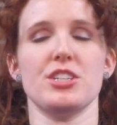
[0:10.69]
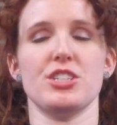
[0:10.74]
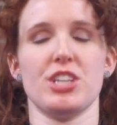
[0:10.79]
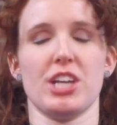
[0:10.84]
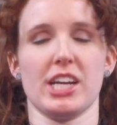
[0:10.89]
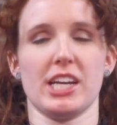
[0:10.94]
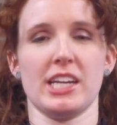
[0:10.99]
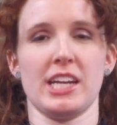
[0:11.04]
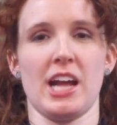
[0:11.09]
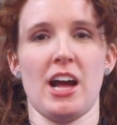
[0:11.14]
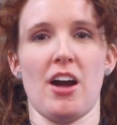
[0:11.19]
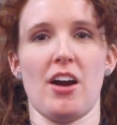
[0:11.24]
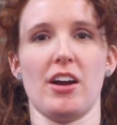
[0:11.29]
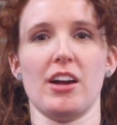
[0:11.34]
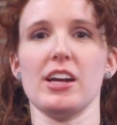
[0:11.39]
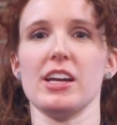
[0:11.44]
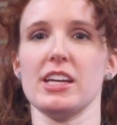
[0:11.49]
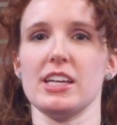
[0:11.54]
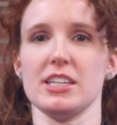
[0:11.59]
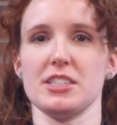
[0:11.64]
Check it
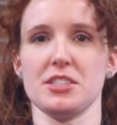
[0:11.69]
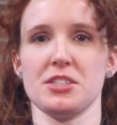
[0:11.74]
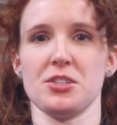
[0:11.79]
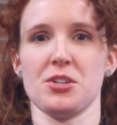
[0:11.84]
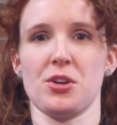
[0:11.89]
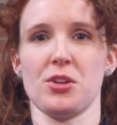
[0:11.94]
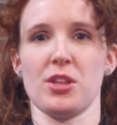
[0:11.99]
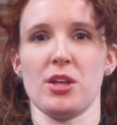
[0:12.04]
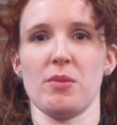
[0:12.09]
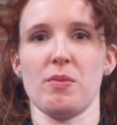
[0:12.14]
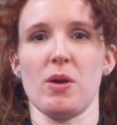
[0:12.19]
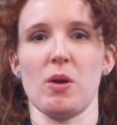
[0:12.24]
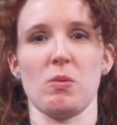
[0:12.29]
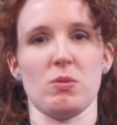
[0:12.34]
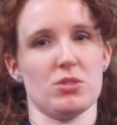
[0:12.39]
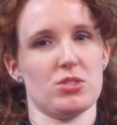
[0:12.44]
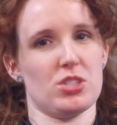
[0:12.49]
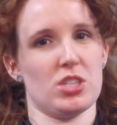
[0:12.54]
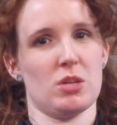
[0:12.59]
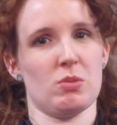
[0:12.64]
out, get to know them, and
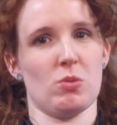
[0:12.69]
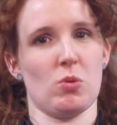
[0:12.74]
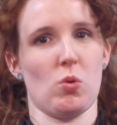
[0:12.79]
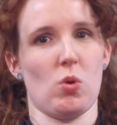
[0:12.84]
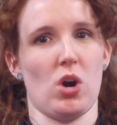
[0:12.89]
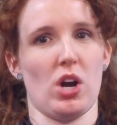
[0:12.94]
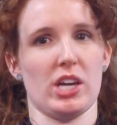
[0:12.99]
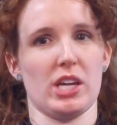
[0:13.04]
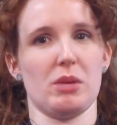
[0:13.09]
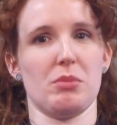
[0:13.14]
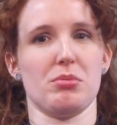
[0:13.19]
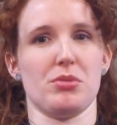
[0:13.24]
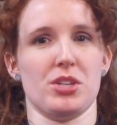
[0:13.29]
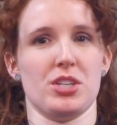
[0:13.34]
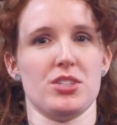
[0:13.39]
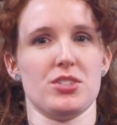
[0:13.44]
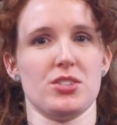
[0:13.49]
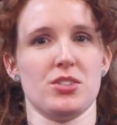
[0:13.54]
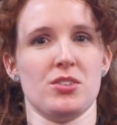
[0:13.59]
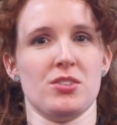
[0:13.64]
we'll see you in Milwaukee
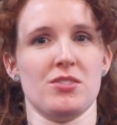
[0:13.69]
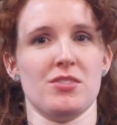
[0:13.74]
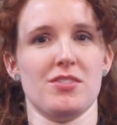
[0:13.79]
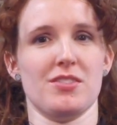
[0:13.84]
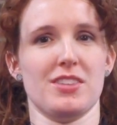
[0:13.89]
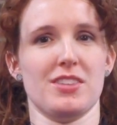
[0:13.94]
pretty soon.